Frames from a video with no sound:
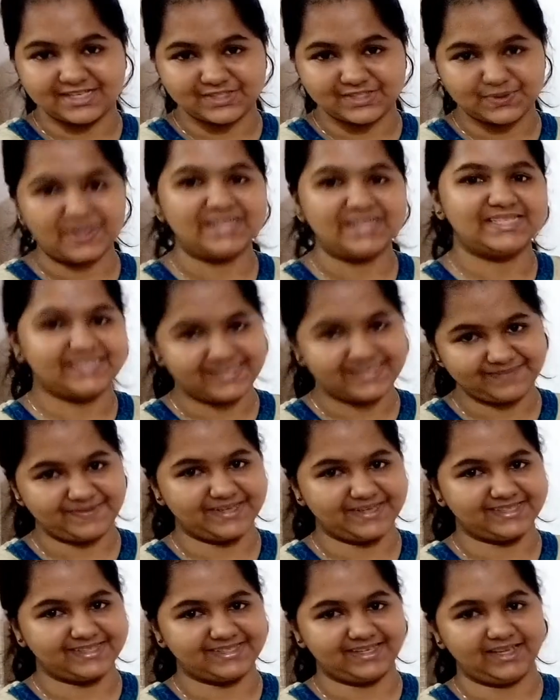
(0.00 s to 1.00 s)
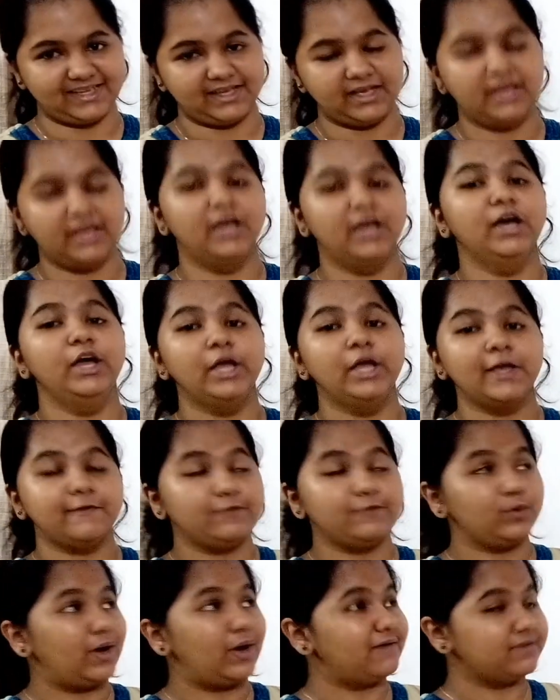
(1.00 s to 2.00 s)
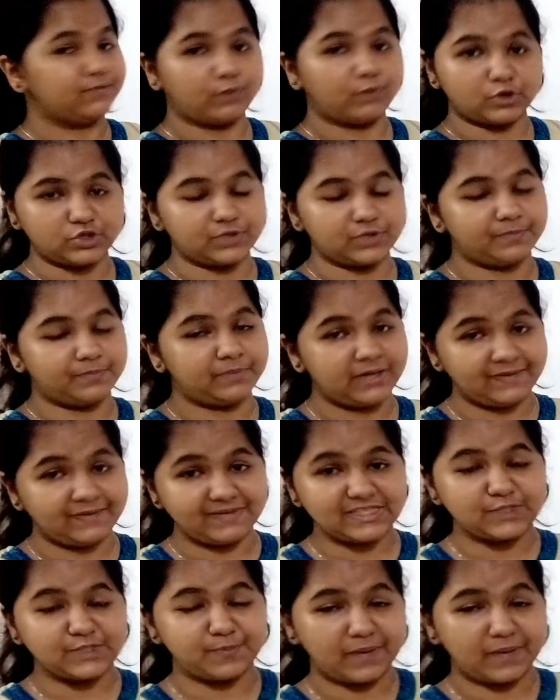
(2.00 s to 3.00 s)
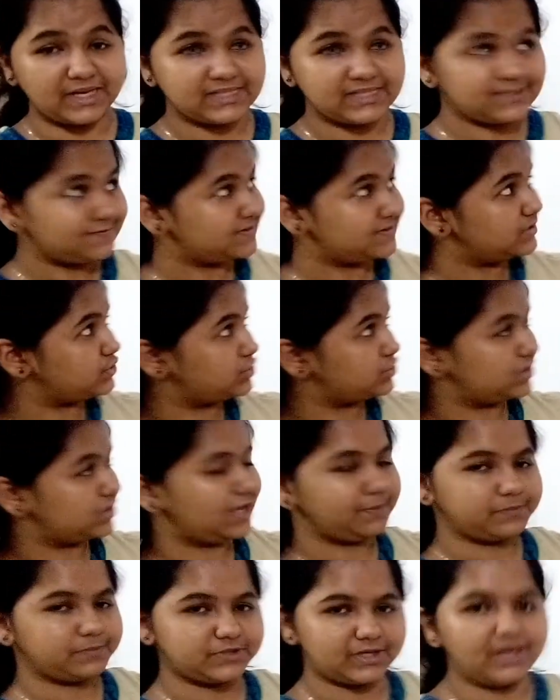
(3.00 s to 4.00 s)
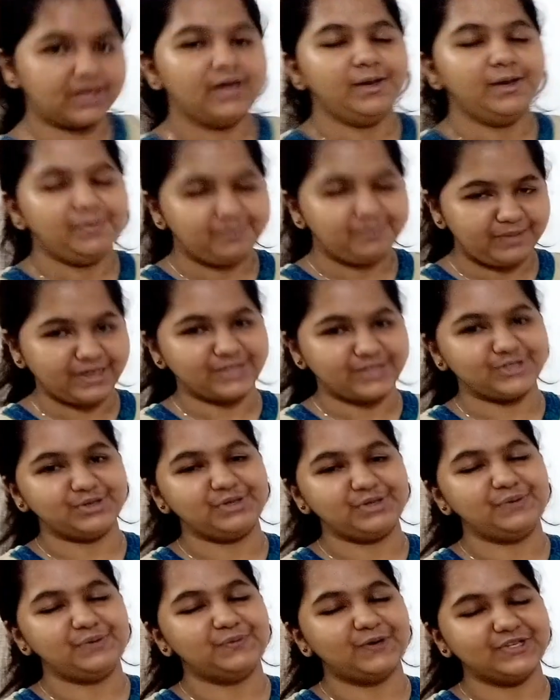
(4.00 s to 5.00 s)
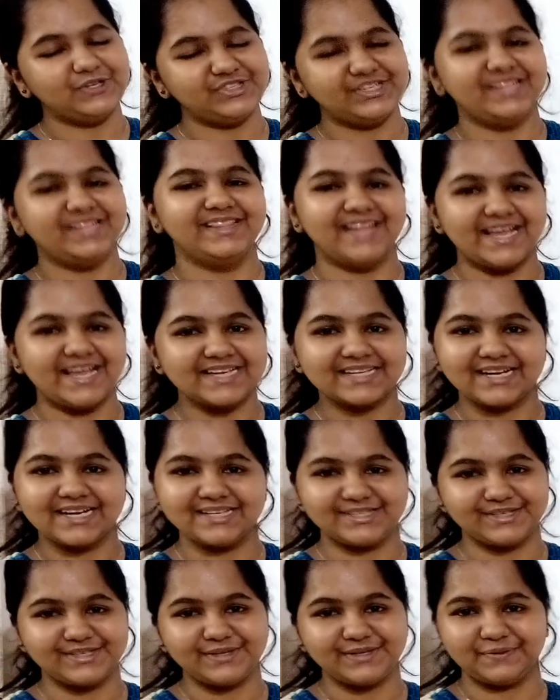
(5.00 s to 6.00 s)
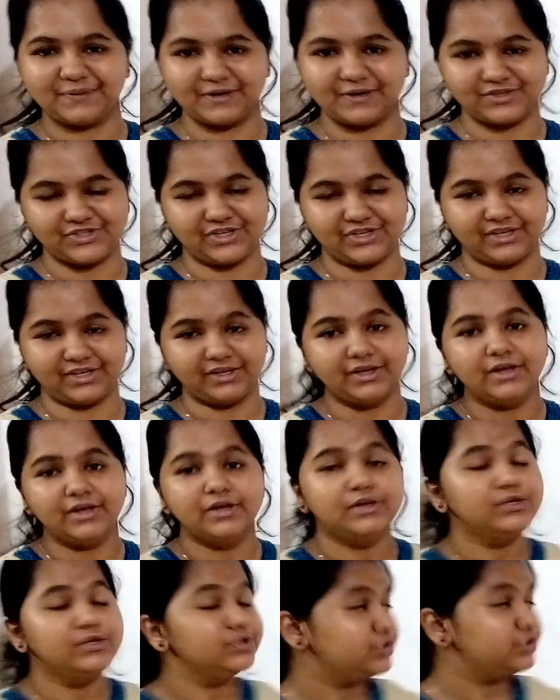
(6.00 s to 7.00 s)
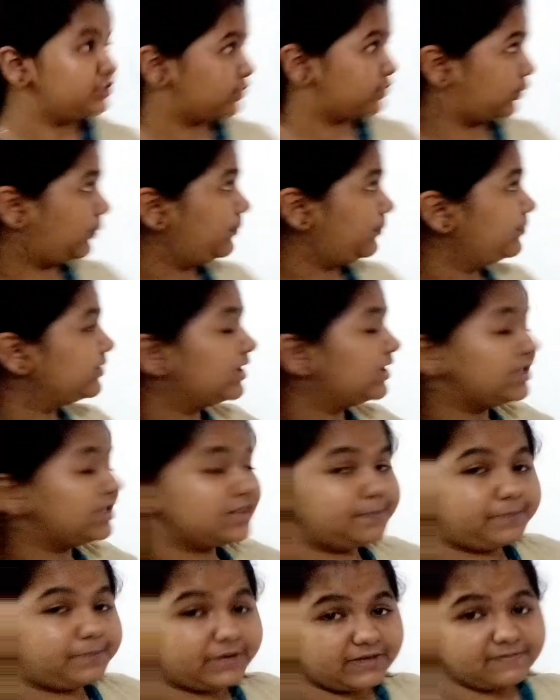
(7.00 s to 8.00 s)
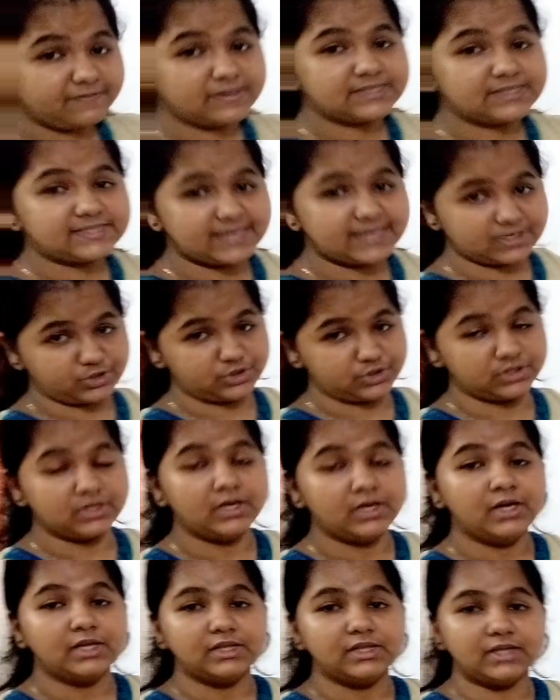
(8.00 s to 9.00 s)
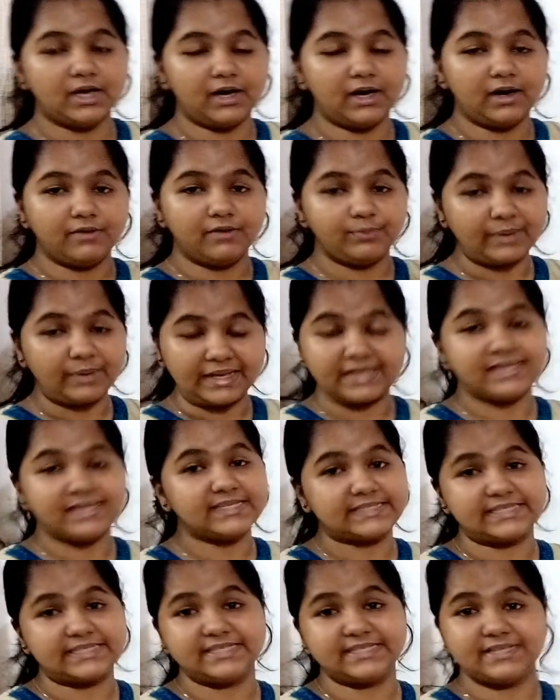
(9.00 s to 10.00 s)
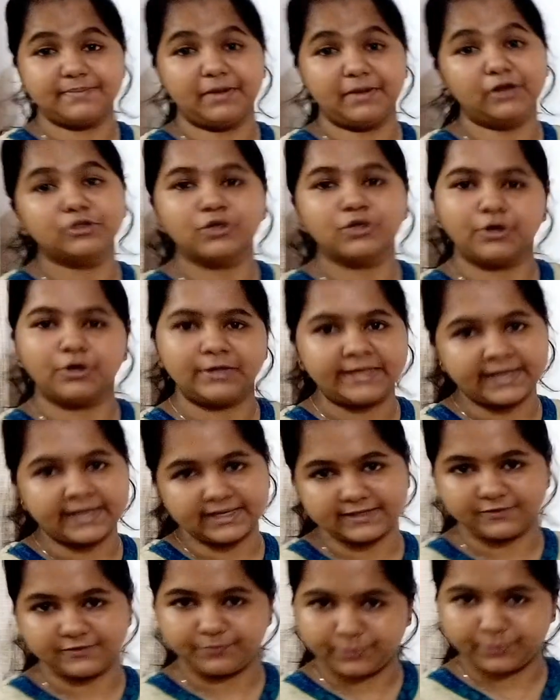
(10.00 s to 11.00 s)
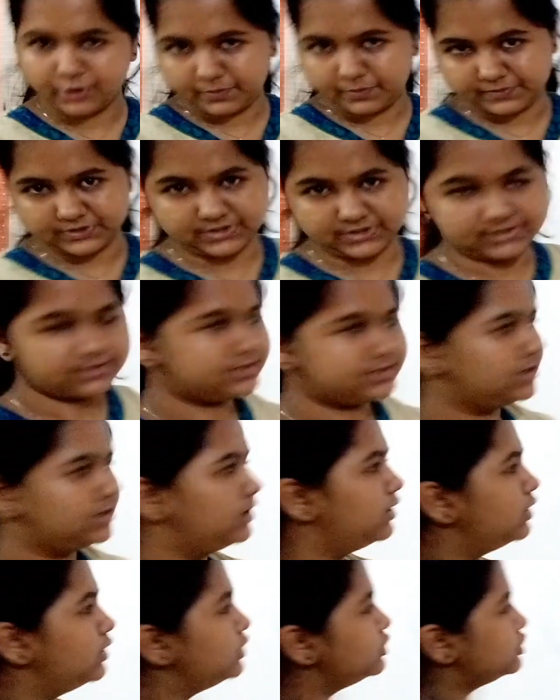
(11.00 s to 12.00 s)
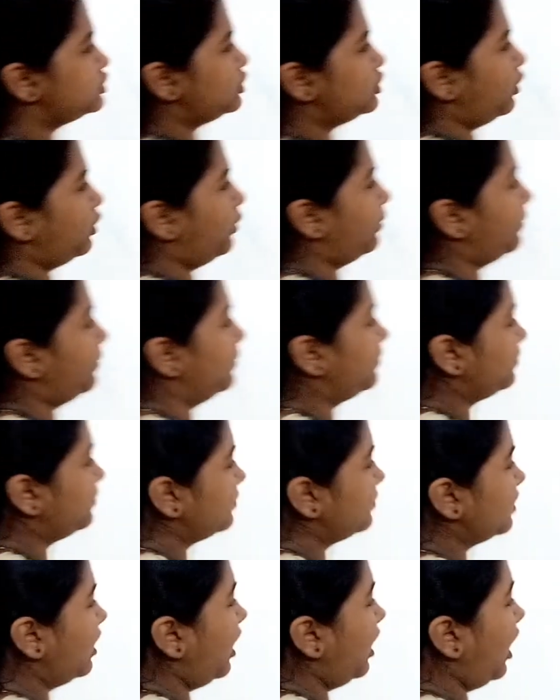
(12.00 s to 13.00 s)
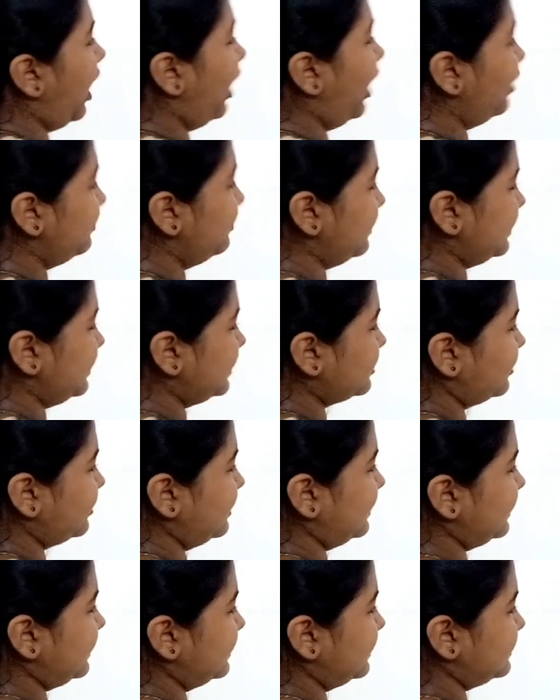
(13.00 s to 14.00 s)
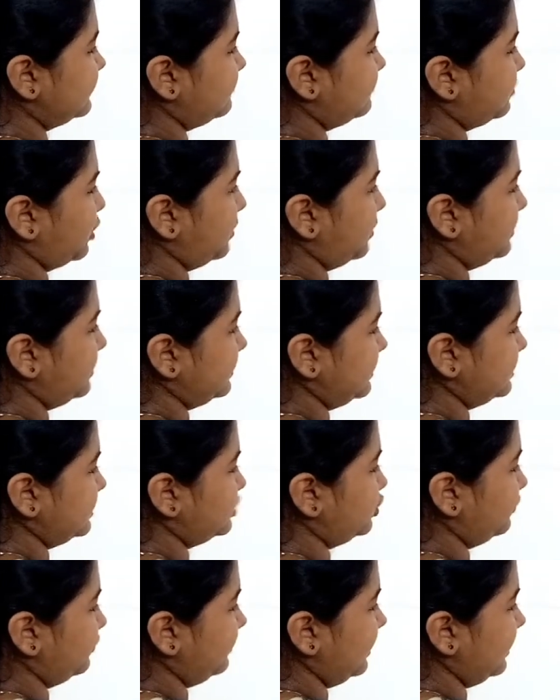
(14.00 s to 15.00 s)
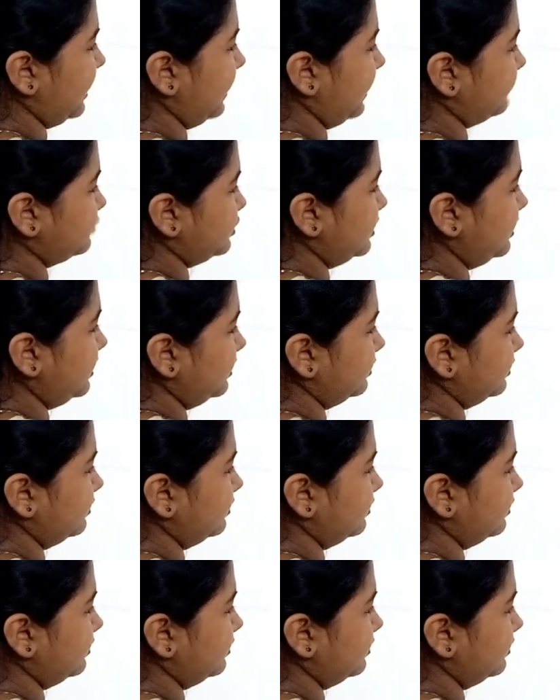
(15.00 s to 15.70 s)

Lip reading: 12 CBSE. If you haven't watched the previous parts of this chapter, make sure you watch it and then continue watching. So, in the previous session, we discussed about colligative properties. So, how many colligative properties do we have to learn?